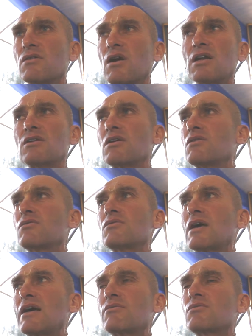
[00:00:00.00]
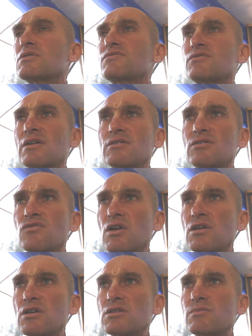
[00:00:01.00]
I don't know how it was for other
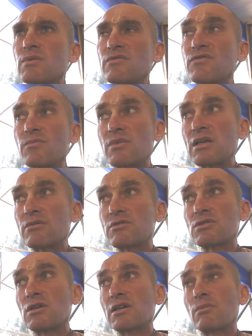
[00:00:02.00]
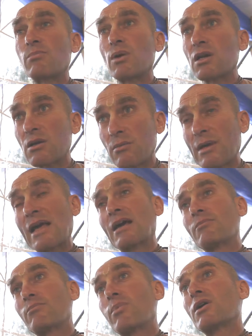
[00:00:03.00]
devotees, but for me it was like a
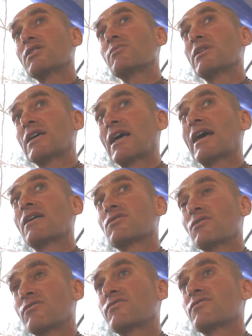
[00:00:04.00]
bottoming out of